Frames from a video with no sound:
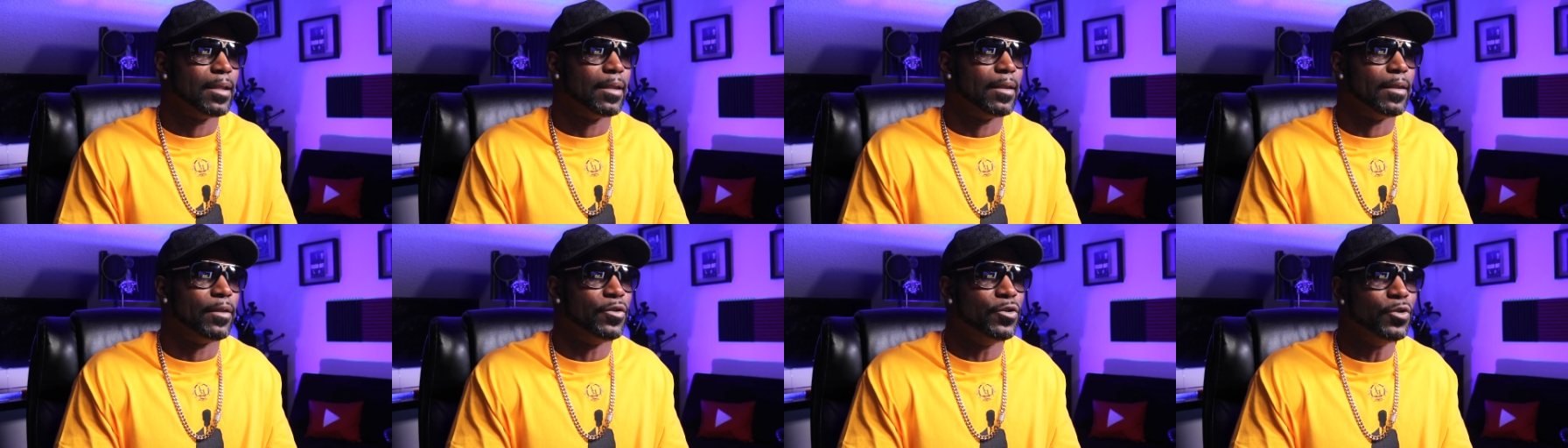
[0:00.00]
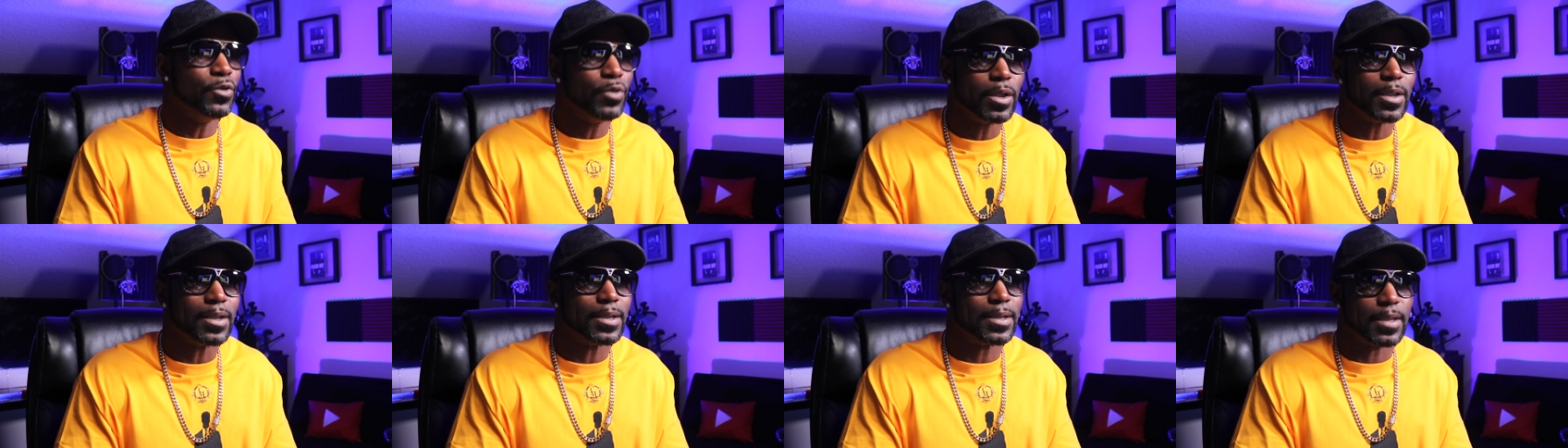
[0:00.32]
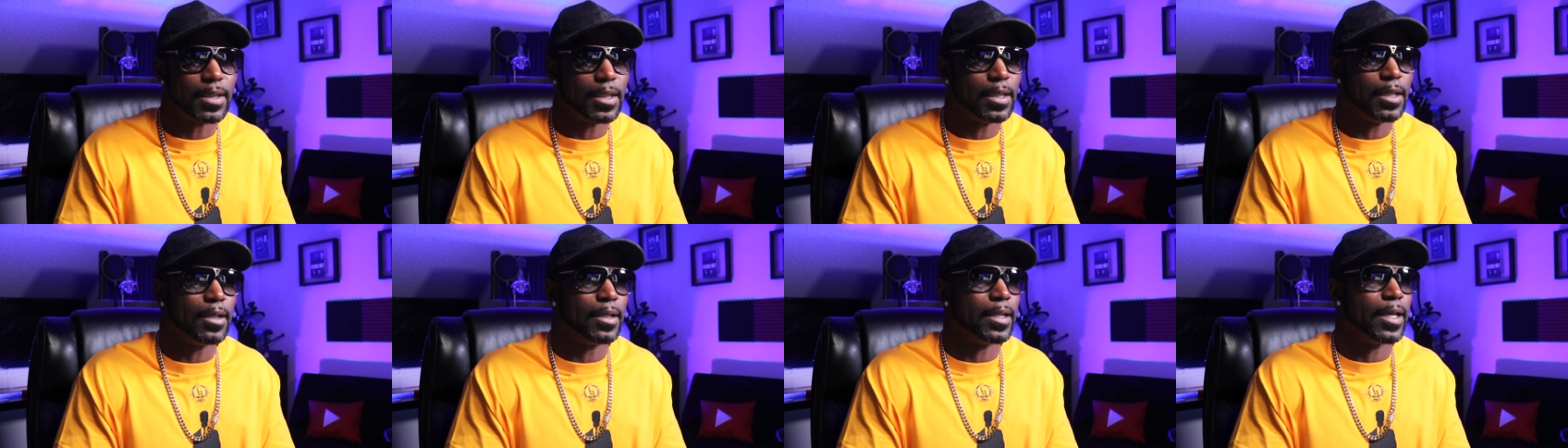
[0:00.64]
you can
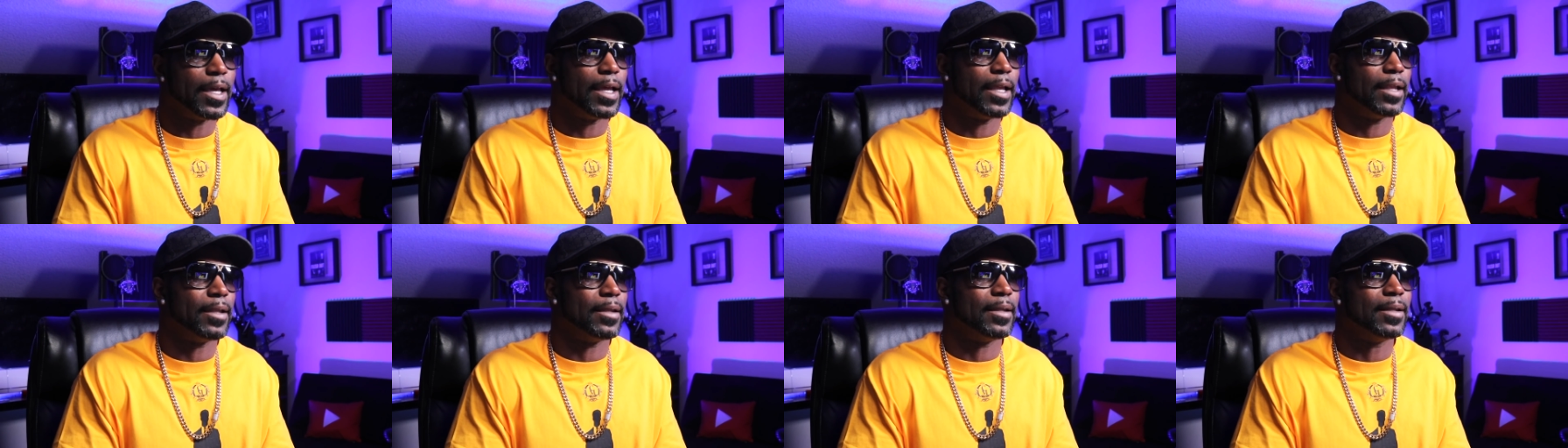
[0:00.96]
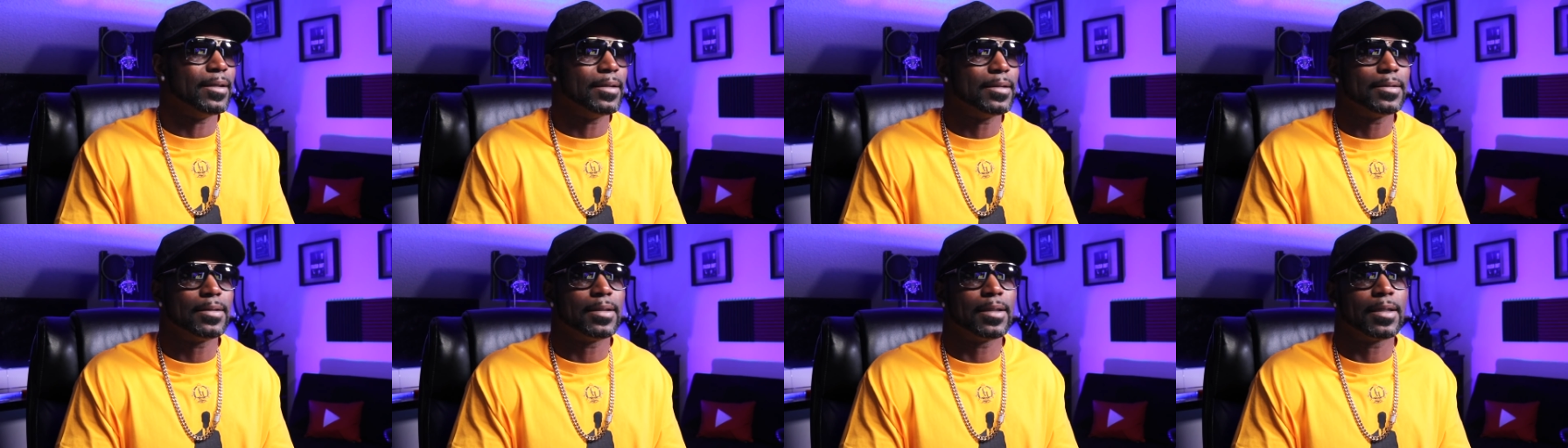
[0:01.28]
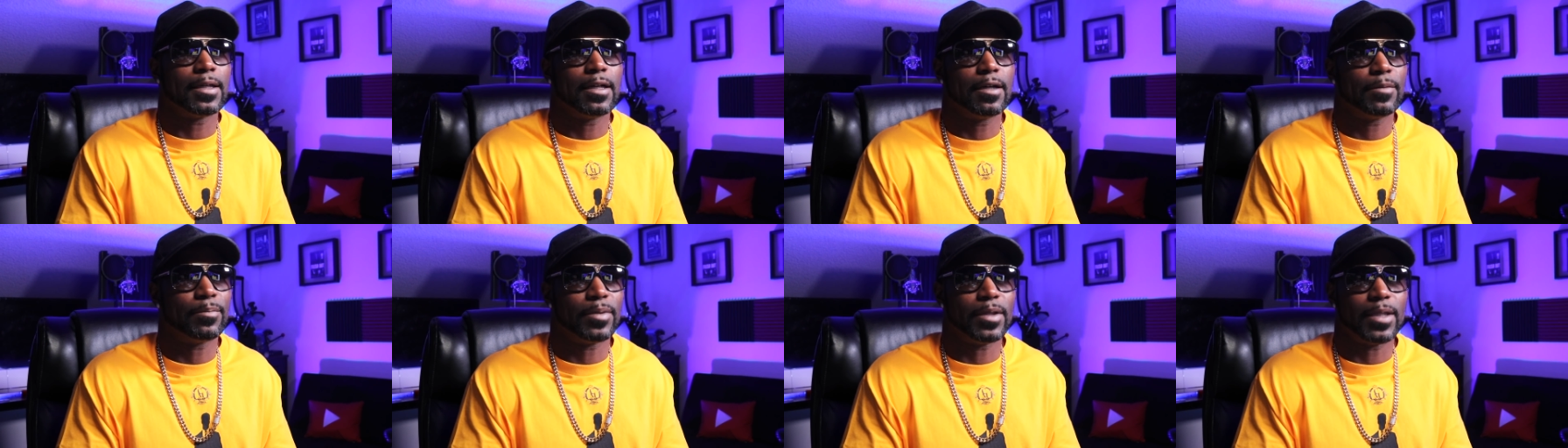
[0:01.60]
see that this is a
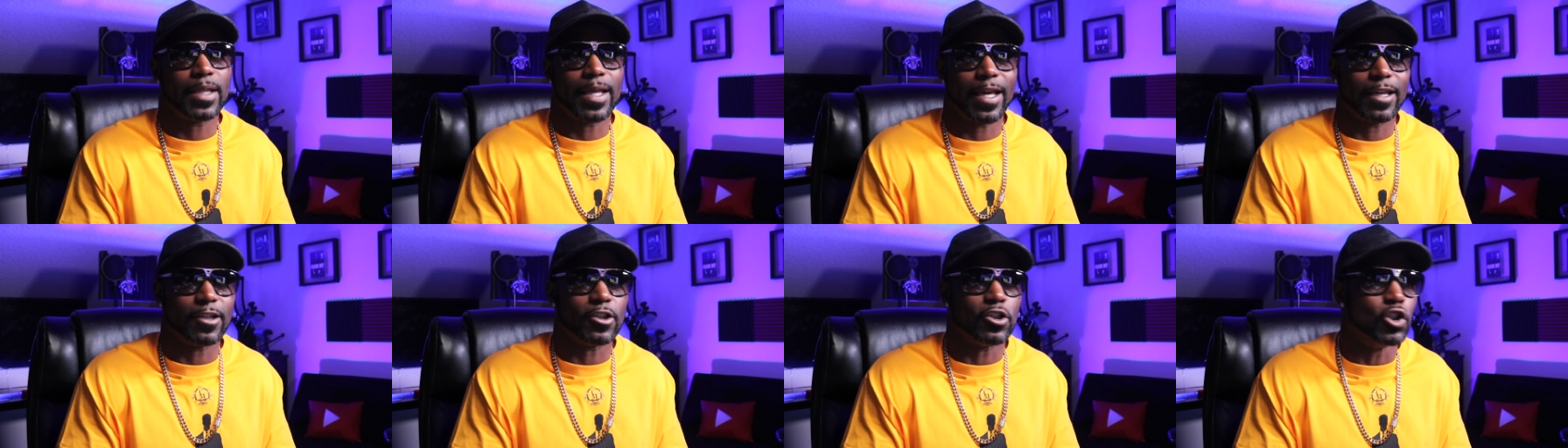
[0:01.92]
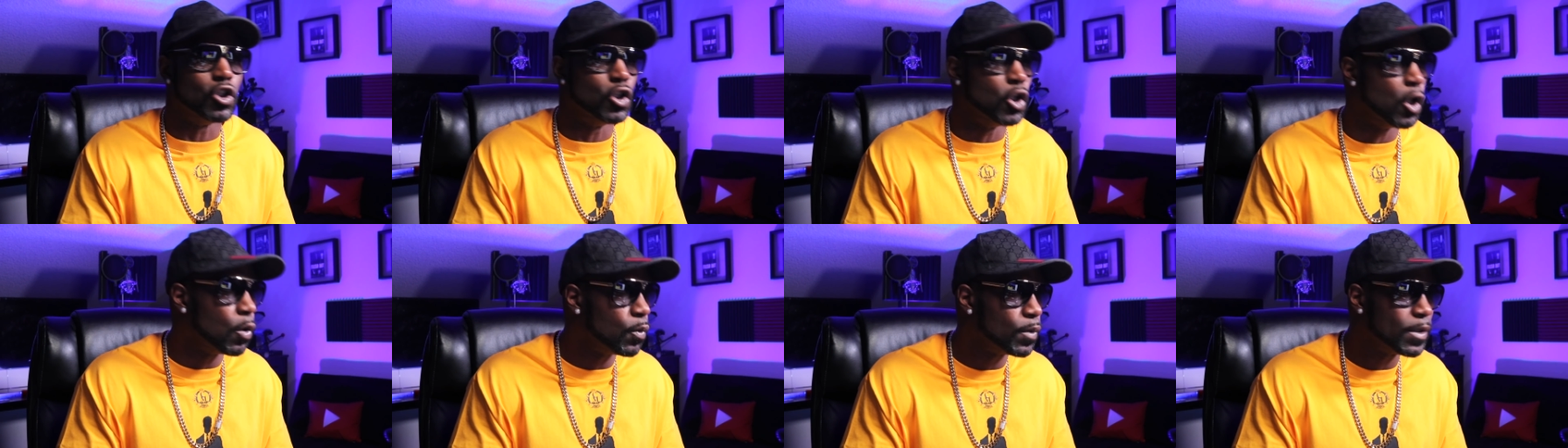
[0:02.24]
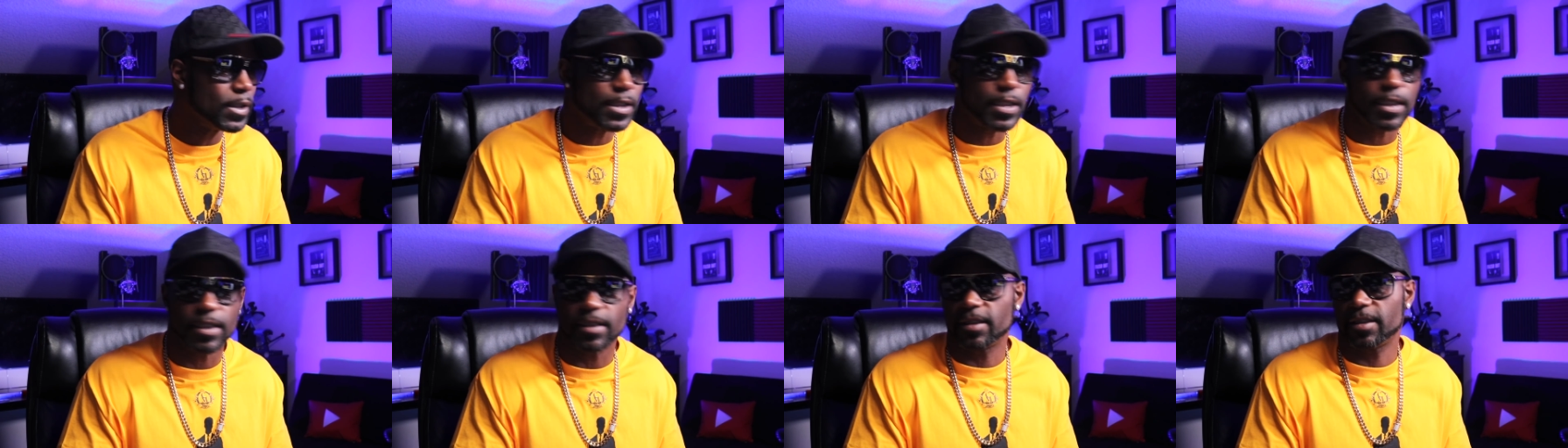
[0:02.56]
company that has no
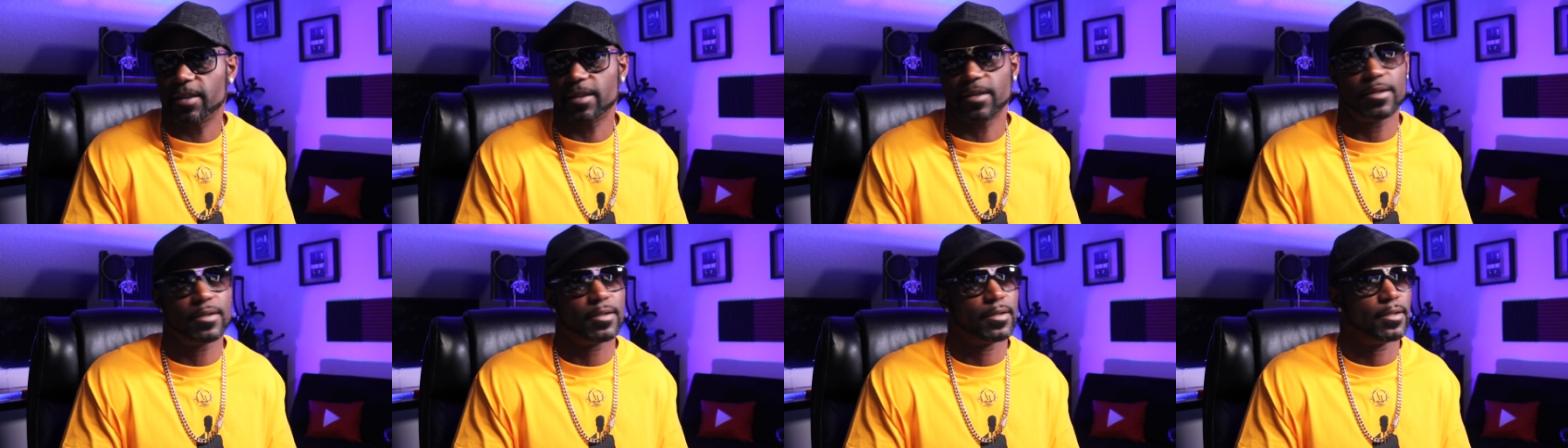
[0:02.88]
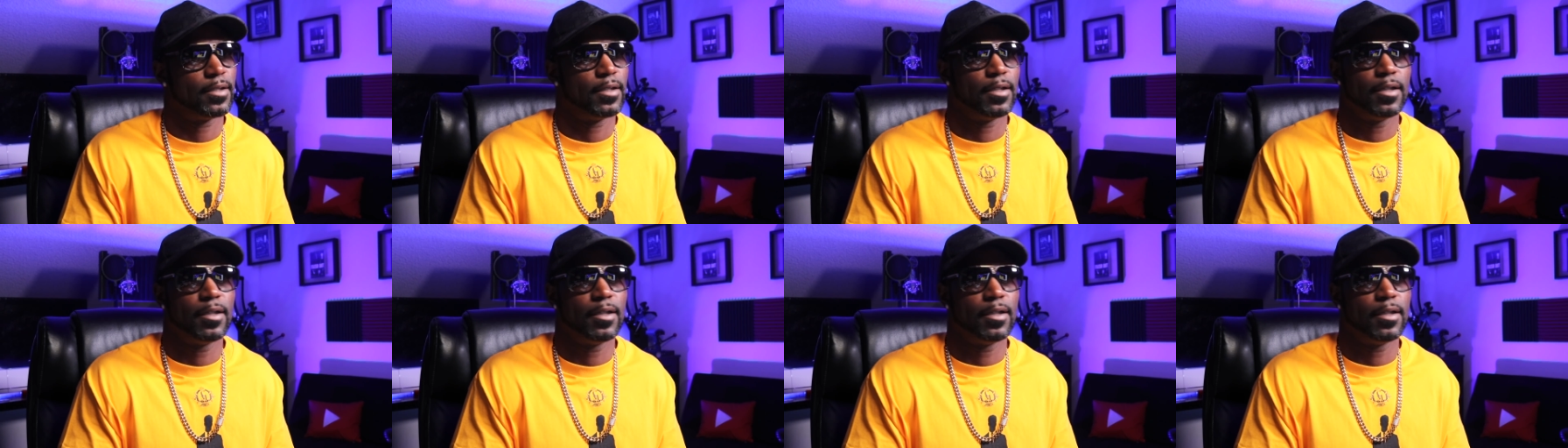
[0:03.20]
intentions